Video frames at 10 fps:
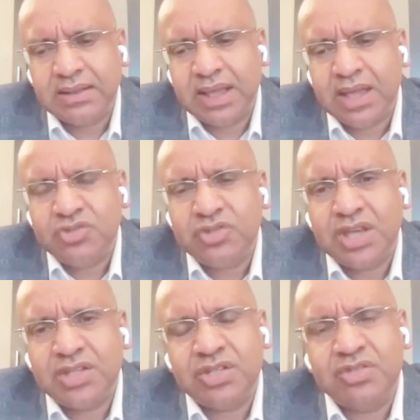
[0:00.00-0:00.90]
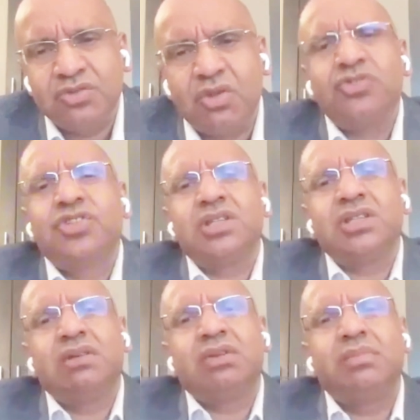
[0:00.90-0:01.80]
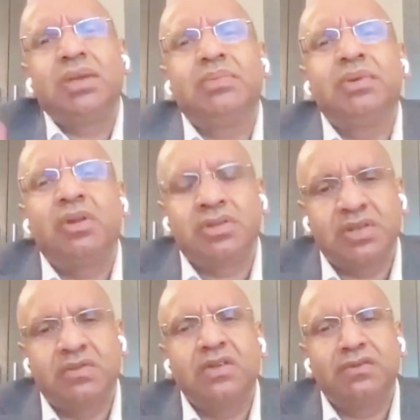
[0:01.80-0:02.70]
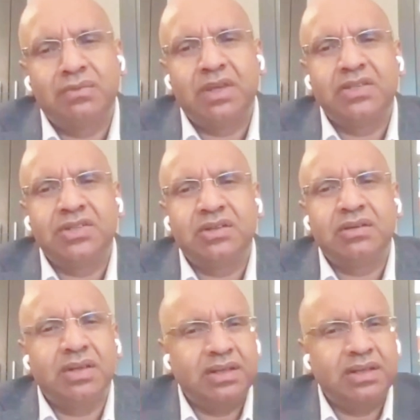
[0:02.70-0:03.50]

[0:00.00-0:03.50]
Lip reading: the education is not just giving people lots of information.